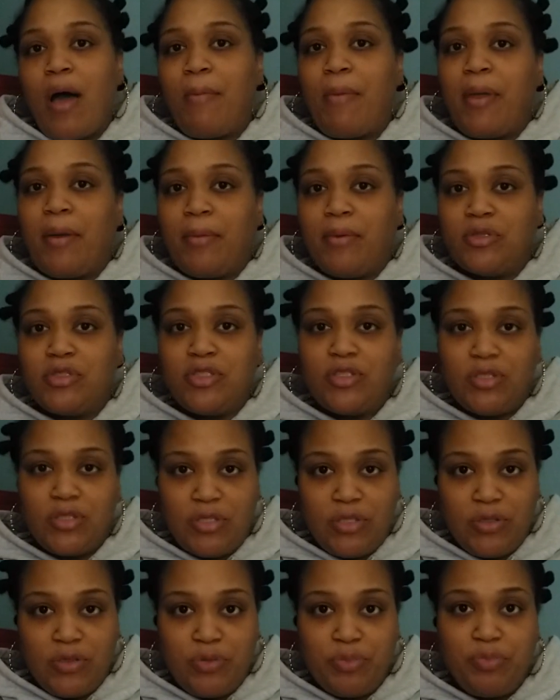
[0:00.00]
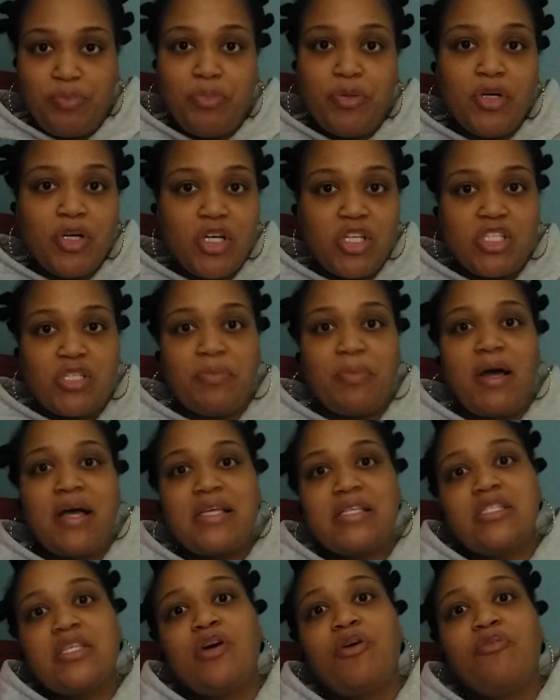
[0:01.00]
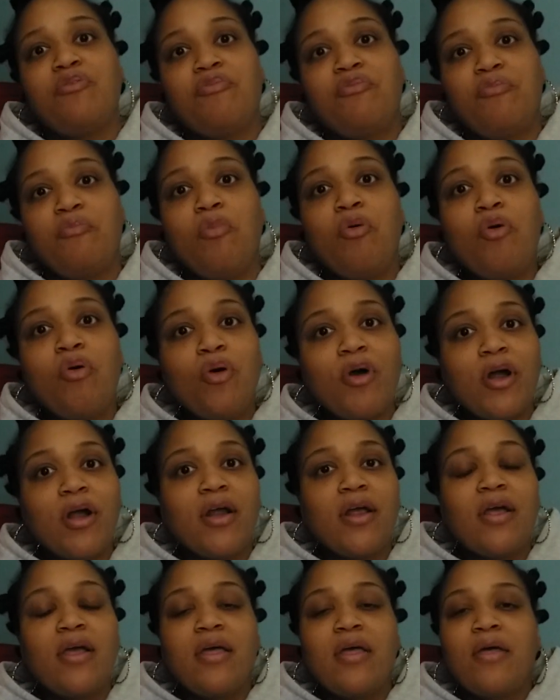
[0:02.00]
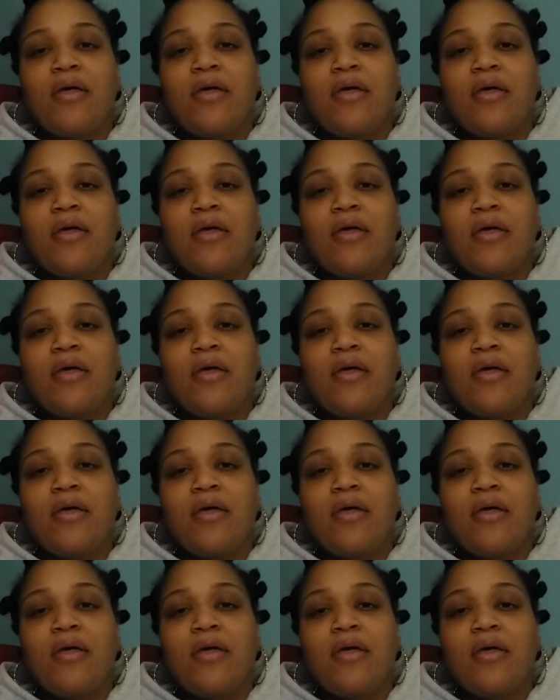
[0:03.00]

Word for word: I'm able to push myself more,